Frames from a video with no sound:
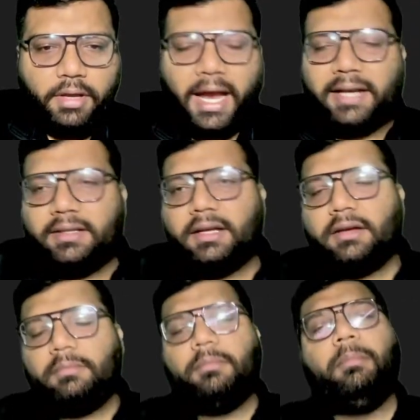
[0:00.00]
at
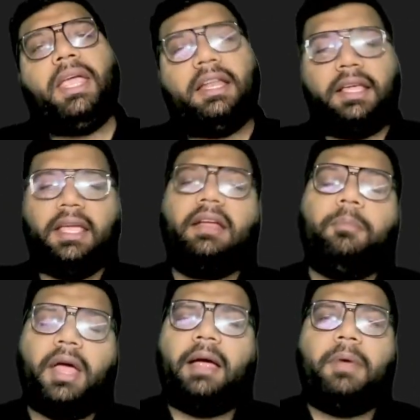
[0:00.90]
the main
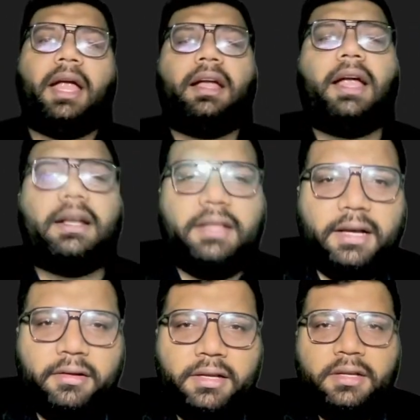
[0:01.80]
gate, at
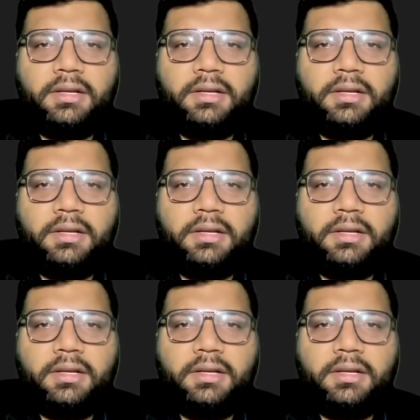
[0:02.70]
the